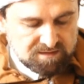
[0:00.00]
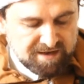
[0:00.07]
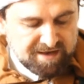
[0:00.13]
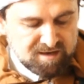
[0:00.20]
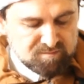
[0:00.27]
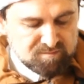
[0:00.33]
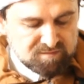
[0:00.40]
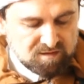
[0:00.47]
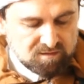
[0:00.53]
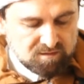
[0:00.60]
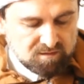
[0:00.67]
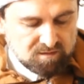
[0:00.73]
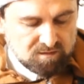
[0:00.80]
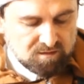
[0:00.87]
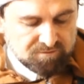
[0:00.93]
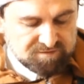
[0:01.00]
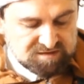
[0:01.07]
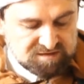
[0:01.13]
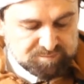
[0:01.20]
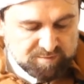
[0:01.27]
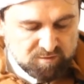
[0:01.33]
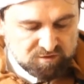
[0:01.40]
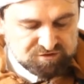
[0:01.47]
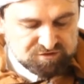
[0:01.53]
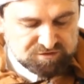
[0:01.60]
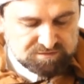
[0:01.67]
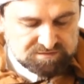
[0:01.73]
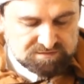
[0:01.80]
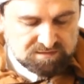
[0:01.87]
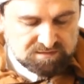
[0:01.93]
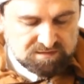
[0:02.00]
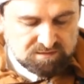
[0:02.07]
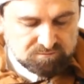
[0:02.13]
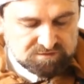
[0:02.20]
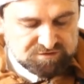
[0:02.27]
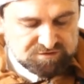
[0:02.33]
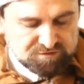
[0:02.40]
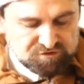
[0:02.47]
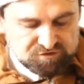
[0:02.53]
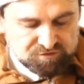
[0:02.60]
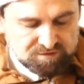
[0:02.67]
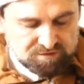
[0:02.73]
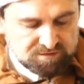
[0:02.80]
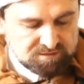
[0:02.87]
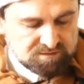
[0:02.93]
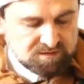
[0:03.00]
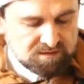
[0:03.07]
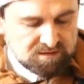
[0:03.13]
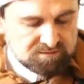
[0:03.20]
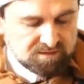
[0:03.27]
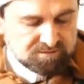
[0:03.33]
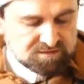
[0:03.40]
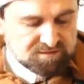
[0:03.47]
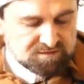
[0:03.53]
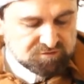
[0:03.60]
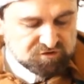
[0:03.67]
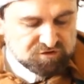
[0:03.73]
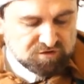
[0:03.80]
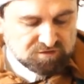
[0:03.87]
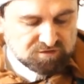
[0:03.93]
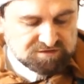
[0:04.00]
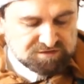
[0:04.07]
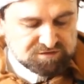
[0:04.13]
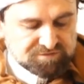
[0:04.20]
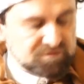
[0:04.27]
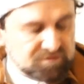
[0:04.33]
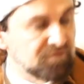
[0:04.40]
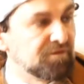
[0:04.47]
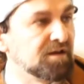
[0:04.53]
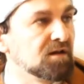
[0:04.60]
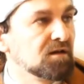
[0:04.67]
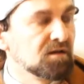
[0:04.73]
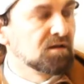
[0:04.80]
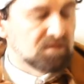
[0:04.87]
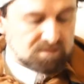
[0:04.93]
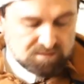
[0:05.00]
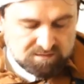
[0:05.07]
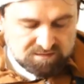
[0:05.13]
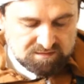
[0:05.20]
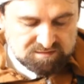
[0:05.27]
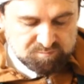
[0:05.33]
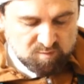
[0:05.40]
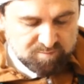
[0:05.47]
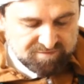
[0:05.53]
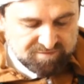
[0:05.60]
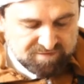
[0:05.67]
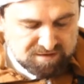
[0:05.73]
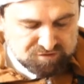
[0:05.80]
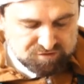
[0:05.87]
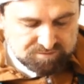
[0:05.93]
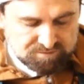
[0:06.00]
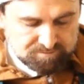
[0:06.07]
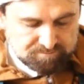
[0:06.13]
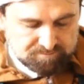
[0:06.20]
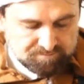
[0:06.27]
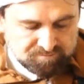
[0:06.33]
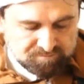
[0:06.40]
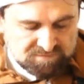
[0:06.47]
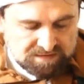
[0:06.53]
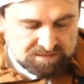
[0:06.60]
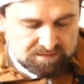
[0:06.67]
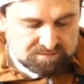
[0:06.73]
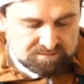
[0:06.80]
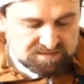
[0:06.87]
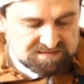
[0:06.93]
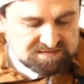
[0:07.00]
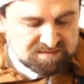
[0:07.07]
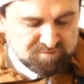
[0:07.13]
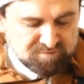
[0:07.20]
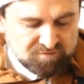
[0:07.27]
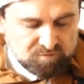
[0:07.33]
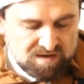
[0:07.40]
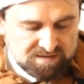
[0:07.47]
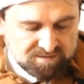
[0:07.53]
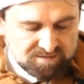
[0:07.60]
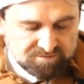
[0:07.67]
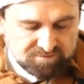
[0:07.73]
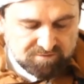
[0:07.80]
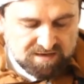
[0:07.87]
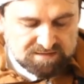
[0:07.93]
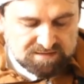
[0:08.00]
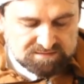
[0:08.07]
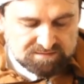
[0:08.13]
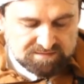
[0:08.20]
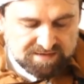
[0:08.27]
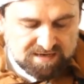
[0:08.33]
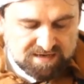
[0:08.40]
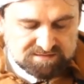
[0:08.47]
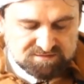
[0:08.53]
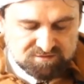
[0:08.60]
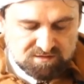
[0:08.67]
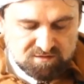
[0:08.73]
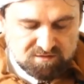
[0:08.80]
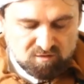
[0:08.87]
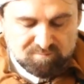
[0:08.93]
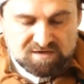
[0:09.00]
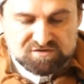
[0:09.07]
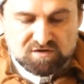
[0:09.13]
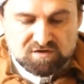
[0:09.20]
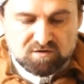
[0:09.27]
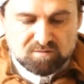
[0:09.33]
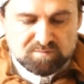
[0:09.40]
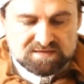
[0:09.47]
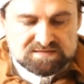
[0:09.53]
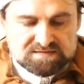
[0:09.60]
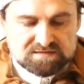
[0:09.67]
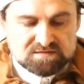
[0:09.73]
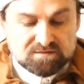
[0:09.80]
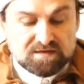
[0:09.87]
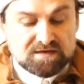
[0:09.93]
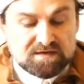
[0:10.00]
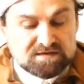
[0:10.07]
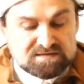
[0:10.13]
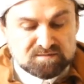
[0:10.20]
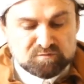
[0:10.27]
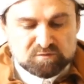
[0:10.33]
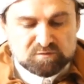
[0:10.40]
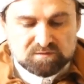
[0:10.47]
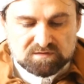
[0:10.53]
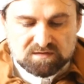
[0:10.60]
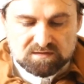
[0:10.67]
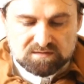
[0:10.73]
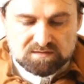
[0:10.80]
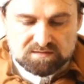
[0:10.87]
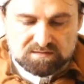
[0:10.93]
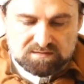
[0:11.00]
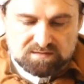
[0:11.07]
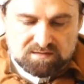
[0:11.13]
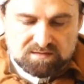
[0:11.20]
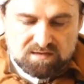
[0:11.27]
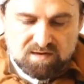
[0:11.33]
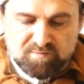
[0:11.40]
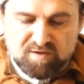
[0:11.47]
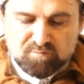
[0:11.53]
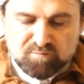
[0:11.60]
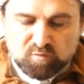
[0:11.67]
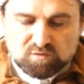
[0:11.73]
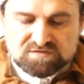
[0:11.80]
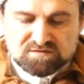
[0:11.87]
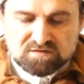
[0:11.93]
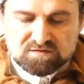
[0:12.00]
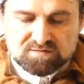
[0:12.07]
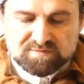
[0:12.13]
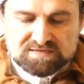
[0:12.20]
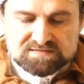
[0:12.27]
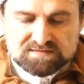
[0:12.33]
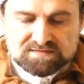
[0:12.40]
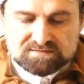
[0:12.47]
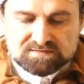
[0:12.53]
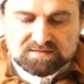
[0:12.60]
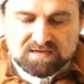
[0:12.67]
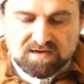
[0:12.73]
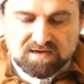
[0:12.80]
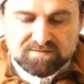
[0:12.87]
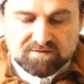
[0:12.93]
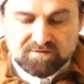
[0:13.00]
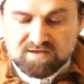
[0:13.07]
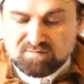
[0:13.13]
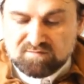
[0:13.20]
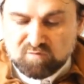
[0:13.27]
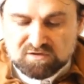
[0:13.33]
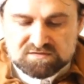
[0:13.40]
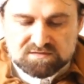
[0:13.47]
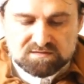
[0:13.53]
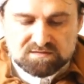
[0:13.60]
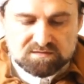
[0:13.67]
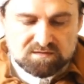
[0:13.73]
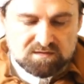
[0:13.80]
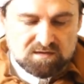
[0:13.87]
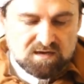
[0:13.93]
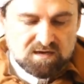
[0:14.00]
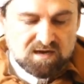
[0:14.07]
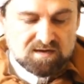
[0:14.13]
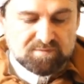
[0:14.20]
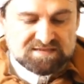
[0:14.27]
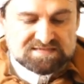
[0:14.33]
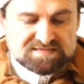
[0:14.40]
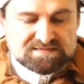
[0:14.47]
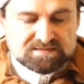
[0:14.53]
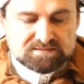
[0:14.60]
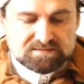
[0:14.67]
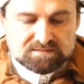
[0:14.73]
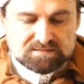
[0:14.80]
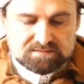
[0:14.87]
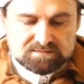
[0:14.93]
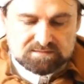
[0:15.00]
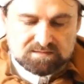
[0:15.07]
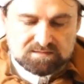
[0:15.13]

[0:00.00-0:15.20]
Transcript: The aim of these precautions was to ensure that the institution continues to fulfill its proper function. The system of wakaf created the cultural, commercial complexes in Istanbul. Every important Ottoman city had a great mosque and a bedestan,